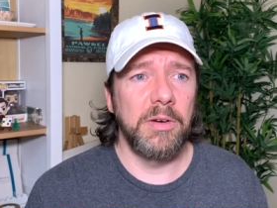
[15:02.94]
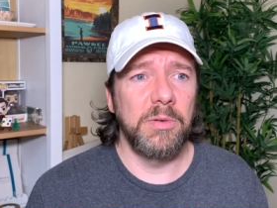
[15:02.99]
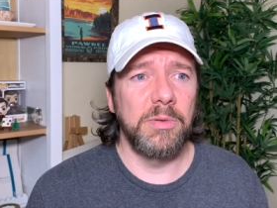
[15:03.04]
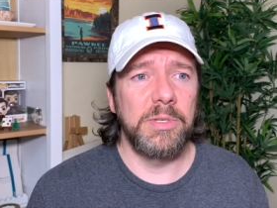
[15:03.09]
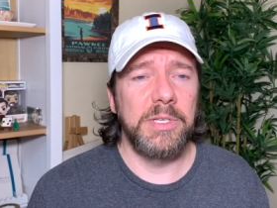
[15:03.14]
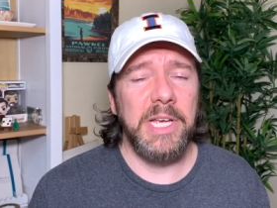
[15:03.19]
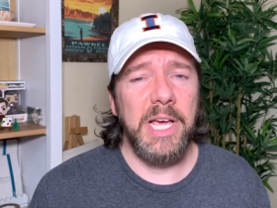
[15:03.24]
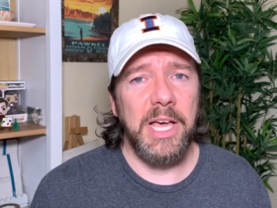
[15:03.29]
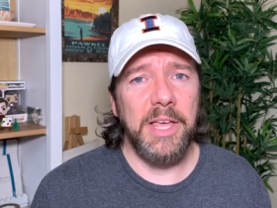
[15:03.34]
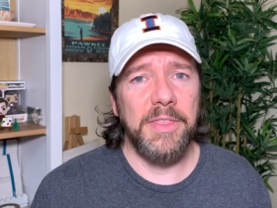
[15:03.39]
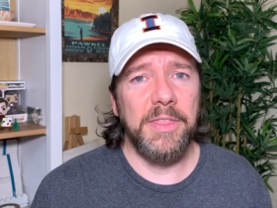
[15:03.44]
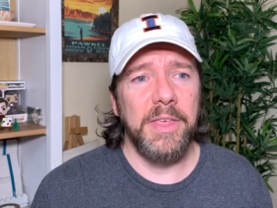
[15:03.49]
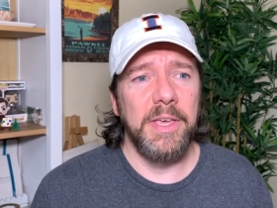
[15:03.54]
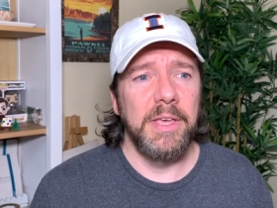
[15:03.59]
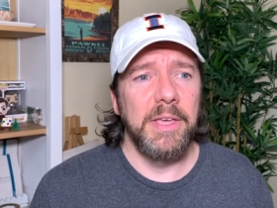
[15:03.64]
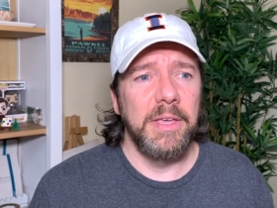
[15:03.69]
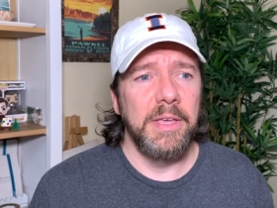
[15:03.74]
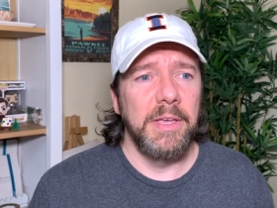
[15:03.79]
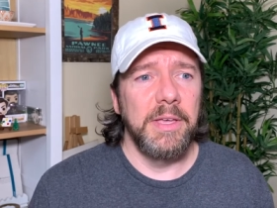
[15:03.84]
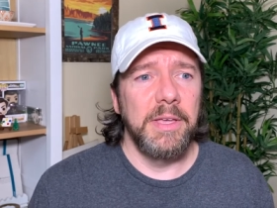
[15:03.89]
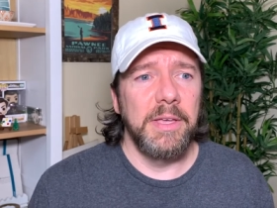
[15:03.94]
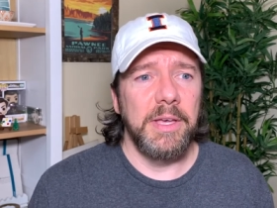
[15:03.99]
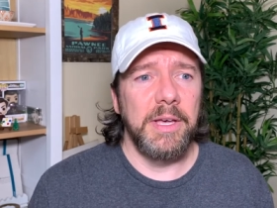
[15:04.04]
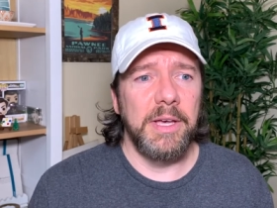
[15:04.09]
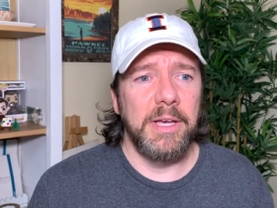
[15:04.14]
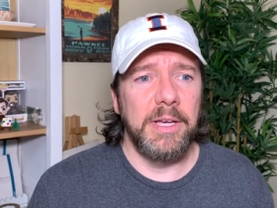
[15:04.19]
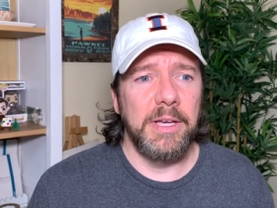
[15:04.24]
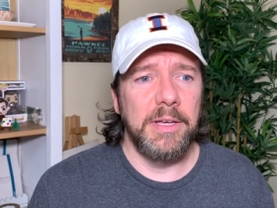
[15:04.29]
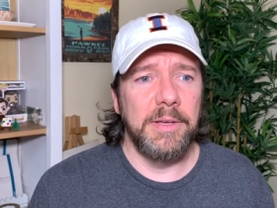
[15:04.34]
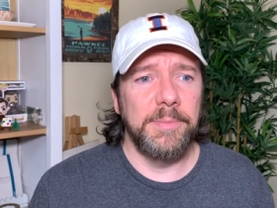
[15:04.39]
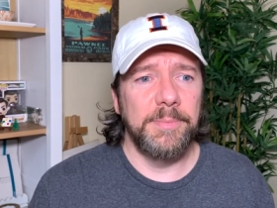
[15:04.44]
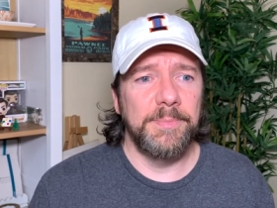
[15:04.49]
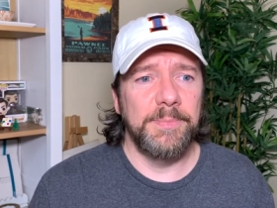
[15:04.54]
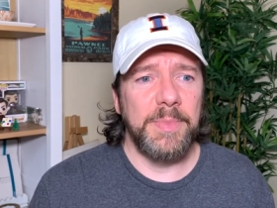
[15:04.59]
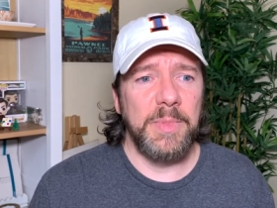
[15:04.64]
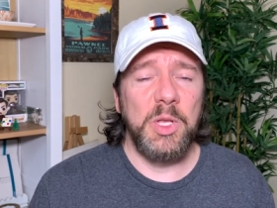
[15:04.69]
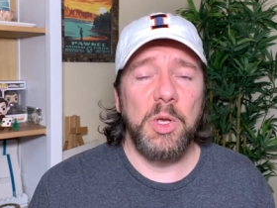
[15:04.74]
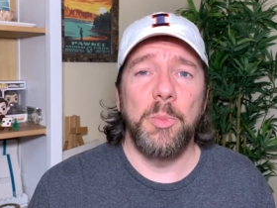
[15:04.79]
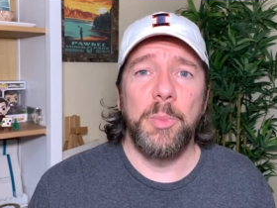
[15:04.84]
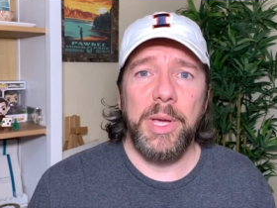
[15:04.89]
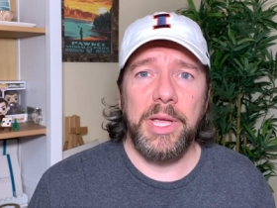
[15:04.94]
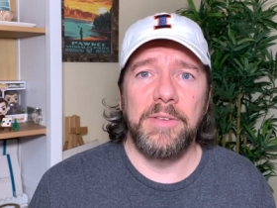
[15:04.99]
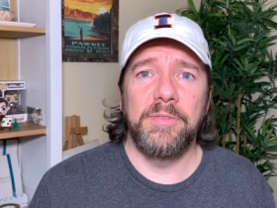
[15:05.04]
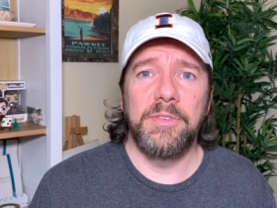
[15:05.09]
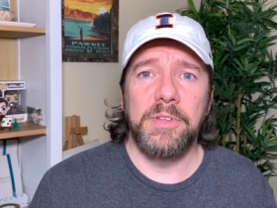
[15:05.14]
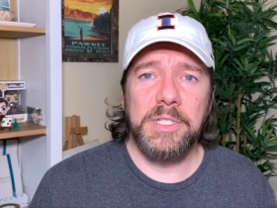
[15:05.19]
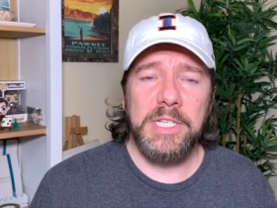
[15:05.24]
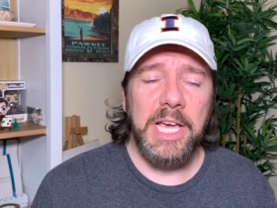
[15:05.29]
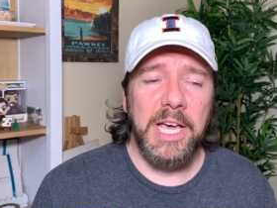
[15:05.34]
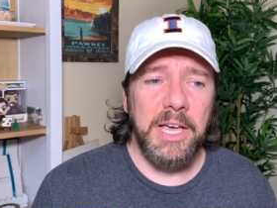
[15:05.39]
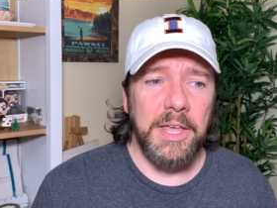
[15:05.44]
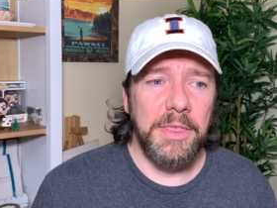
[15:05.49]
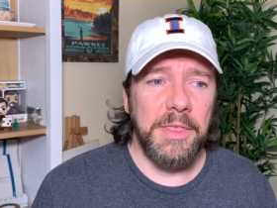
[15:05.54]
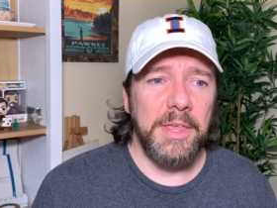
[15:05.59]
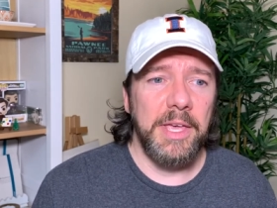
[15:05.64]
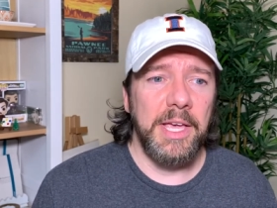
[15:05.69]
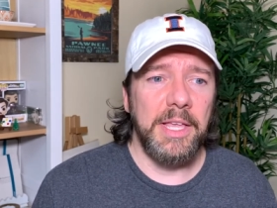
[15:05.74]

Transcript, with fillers: death, painful death.